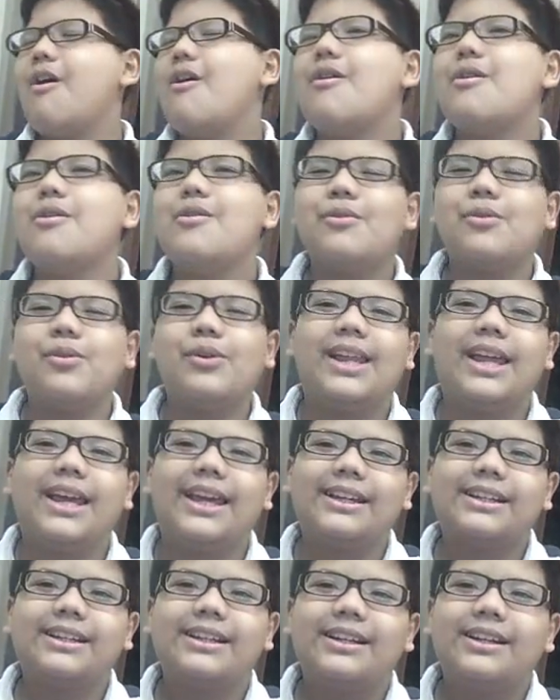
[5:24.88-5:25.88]
Oh
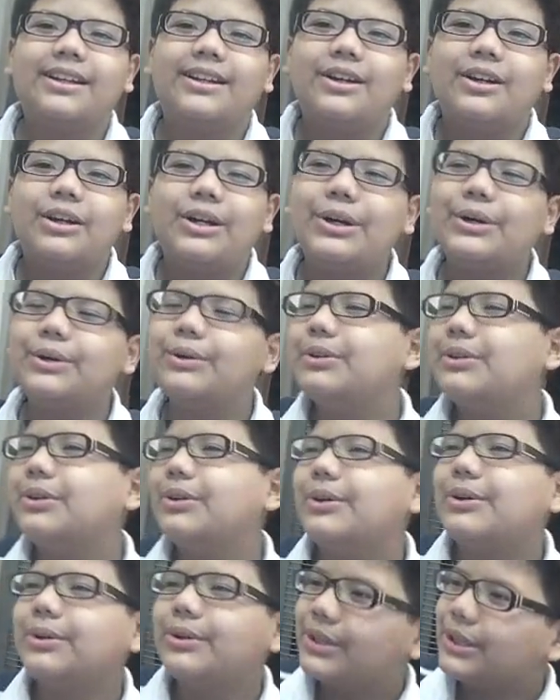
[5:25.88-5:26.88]

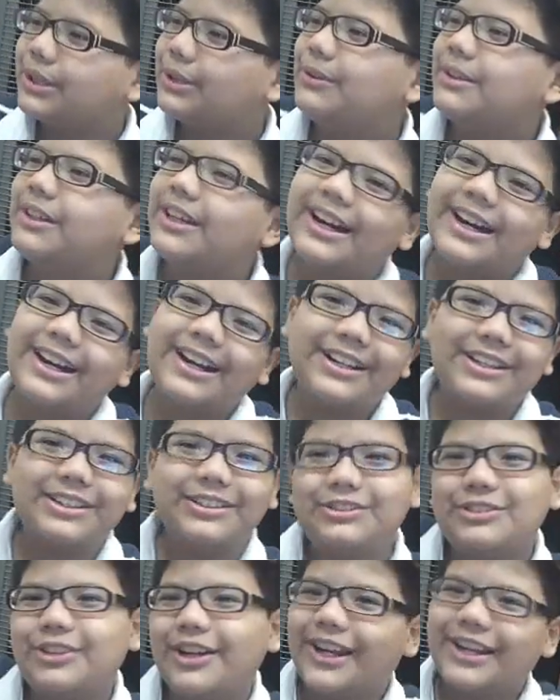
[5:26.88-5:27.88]
no, here we are
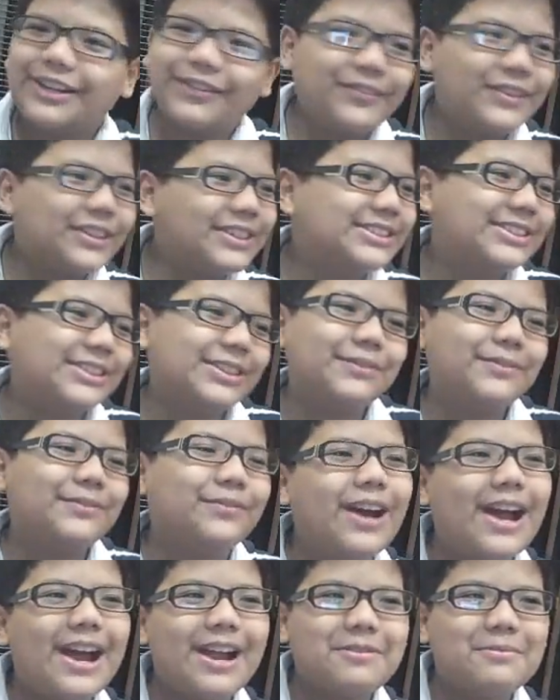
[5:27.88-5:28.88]
trying to fix the
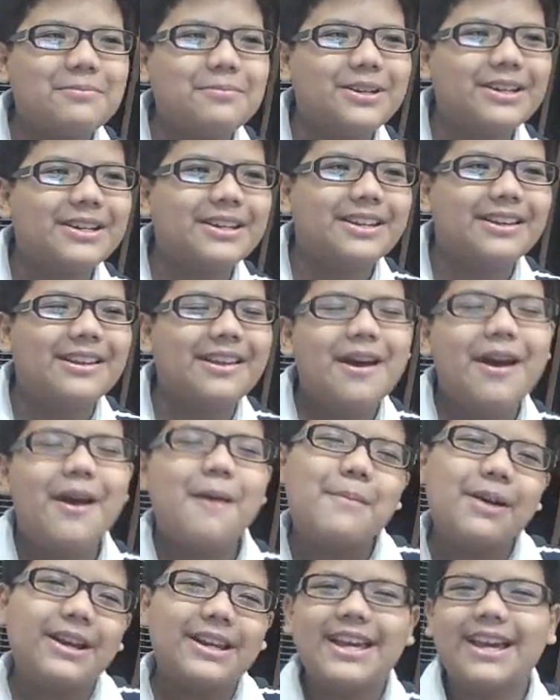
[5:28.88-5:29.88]
environment.
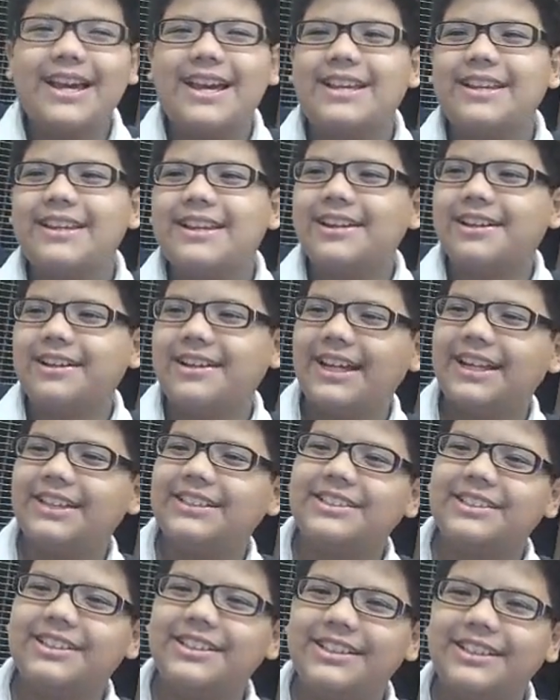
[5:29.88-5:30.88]
But then,
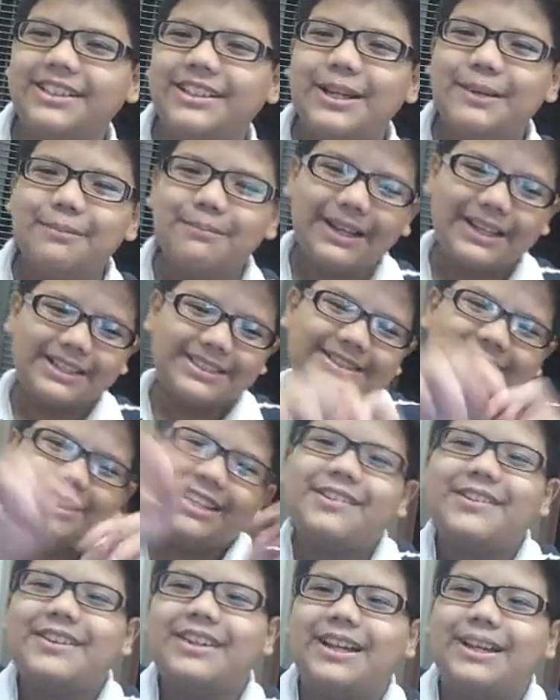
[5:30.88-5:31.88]
actually,
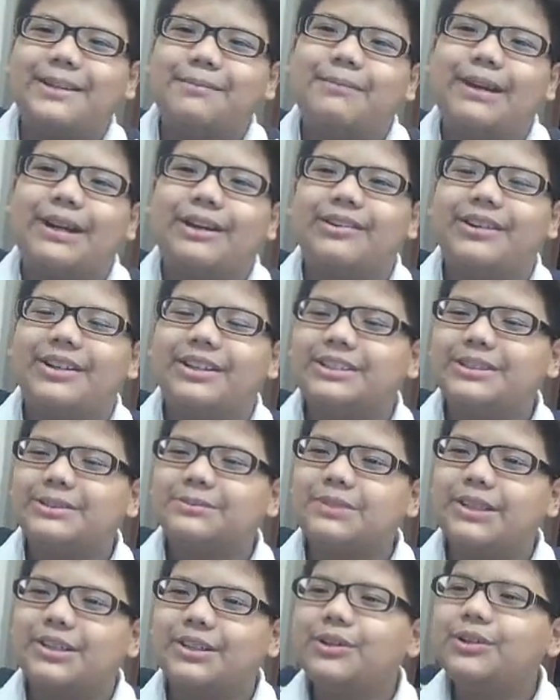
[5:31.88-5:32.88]
bacteria and
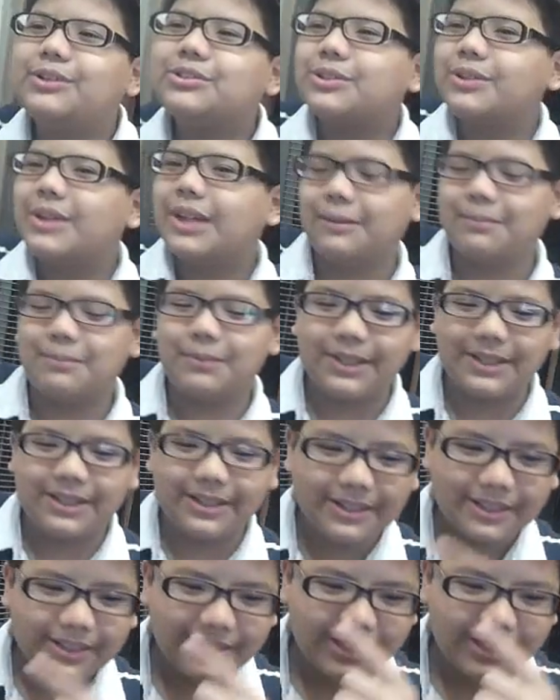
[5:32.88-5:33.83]
microorganisms are also helping.